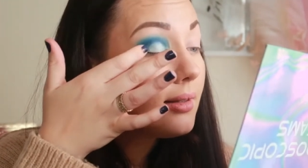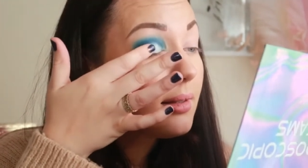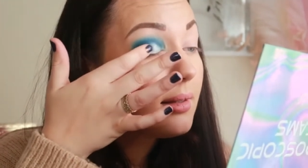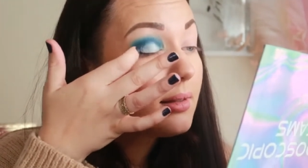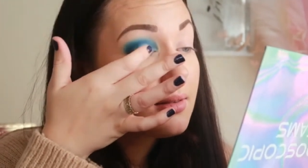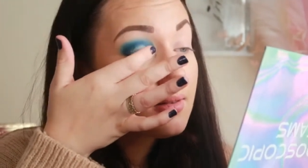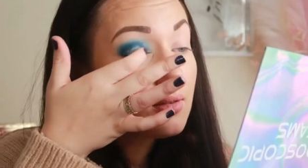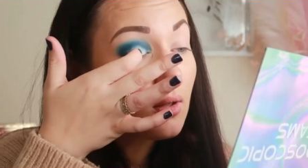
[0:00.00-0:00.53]

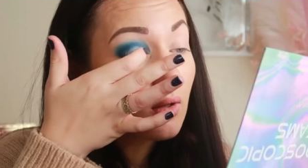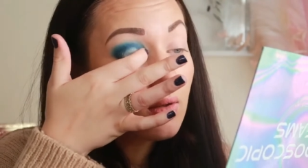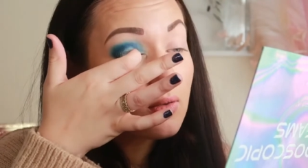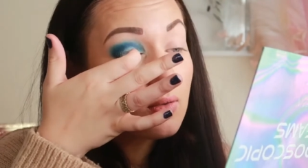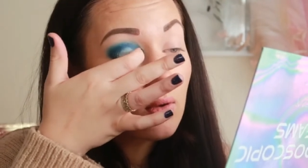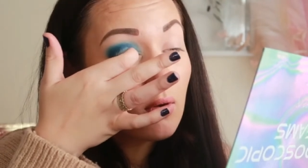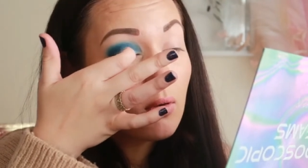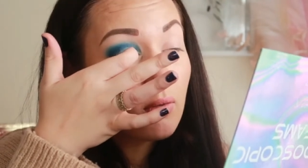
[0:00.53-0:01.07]
It's not the
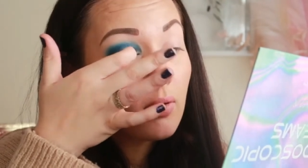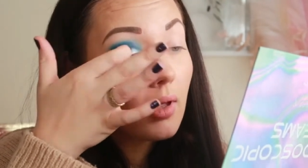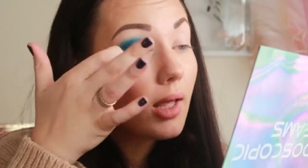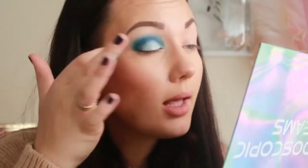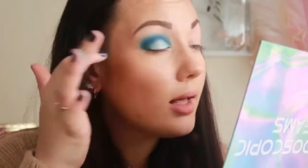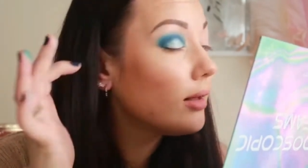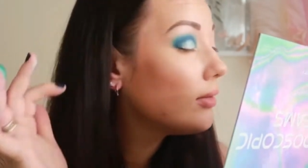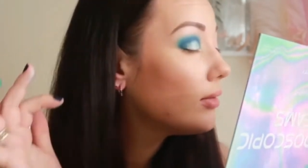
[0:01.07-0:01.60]
sort
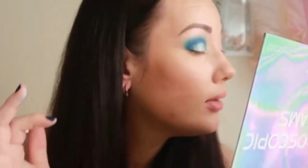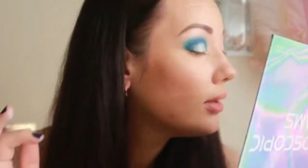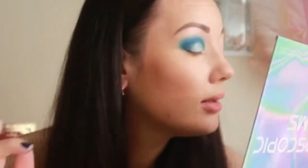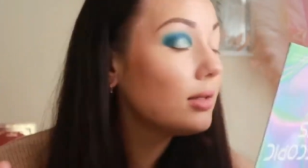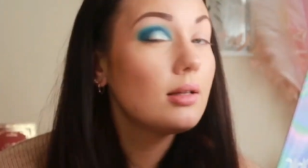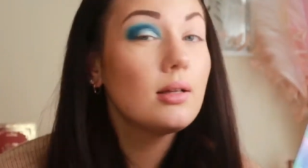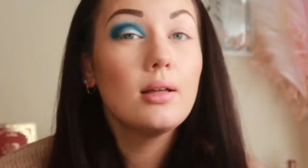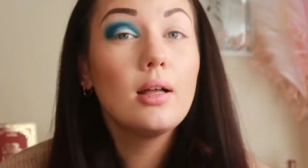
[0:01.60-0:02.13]
of
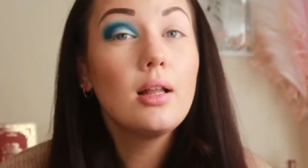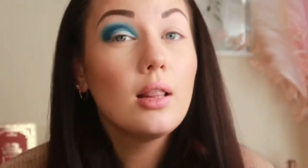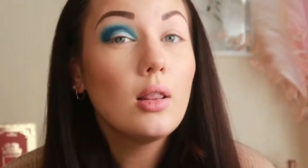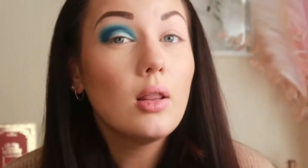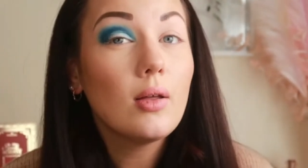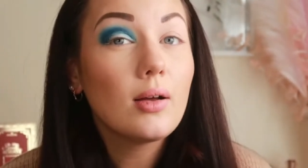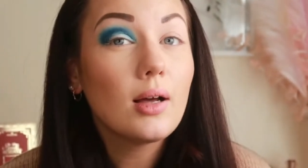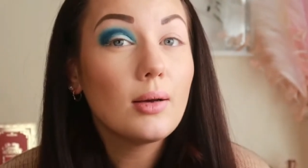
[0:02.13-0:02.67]

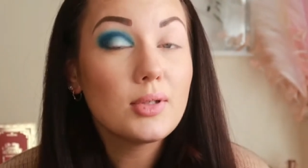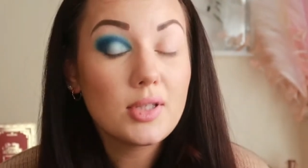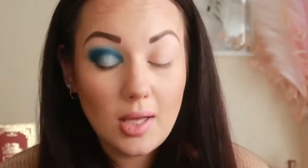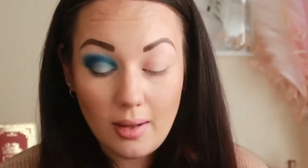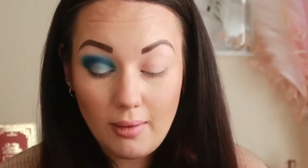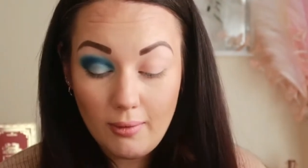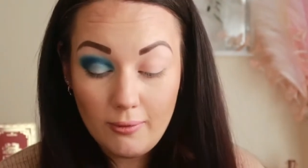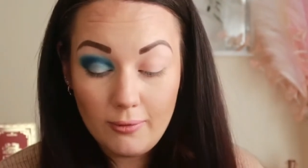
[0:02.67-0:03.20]
look I was
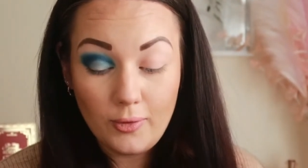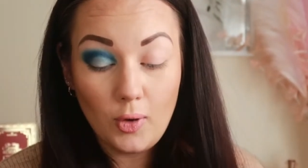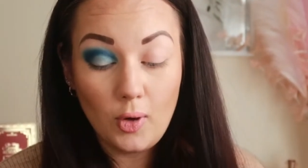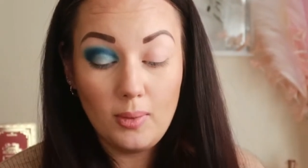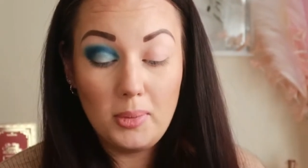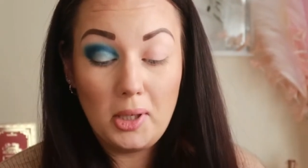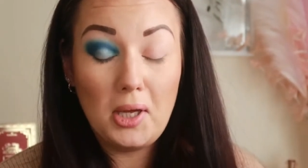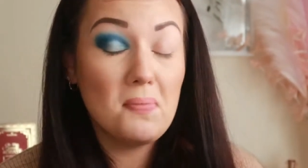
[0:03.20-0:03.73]
going for,
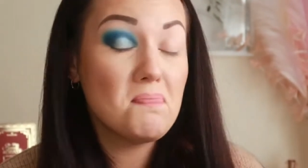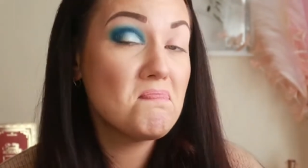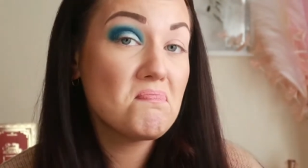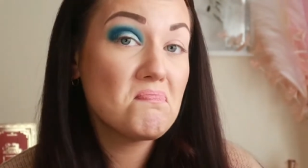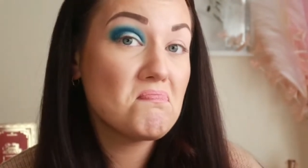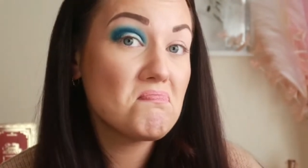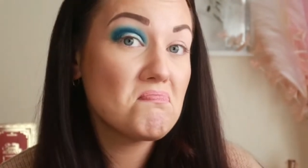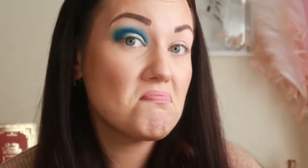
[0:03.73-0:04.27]
but
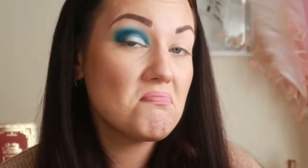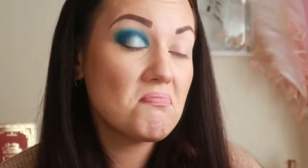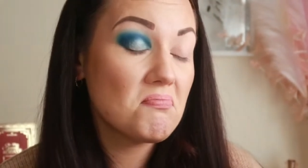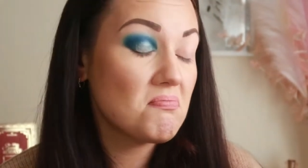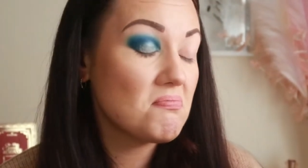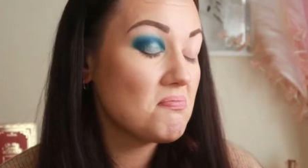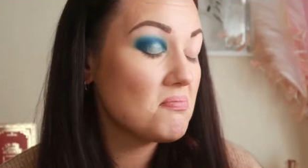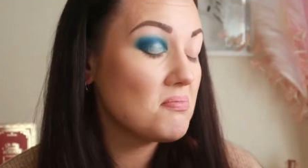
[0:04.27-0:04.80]

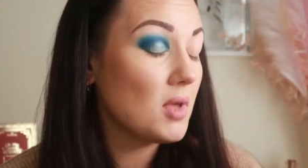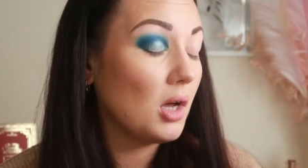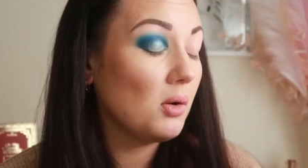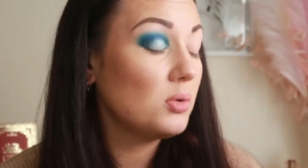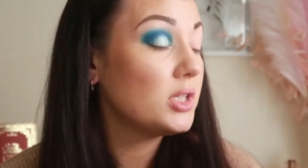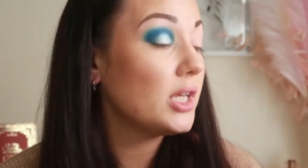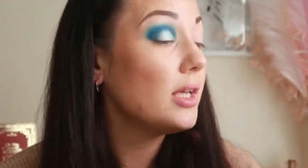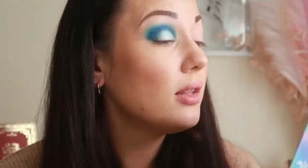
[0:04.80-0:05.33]
I
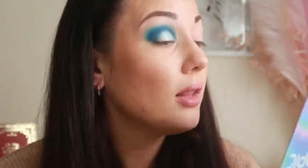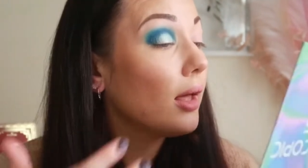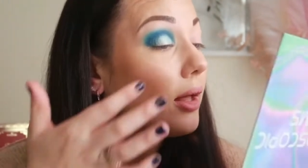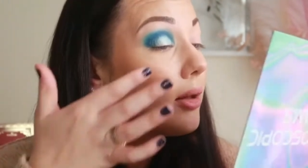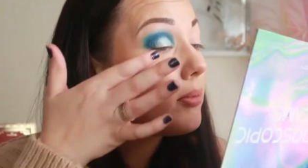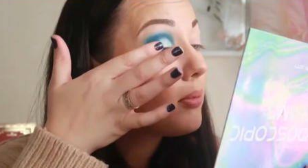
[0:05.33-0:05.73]
will take that.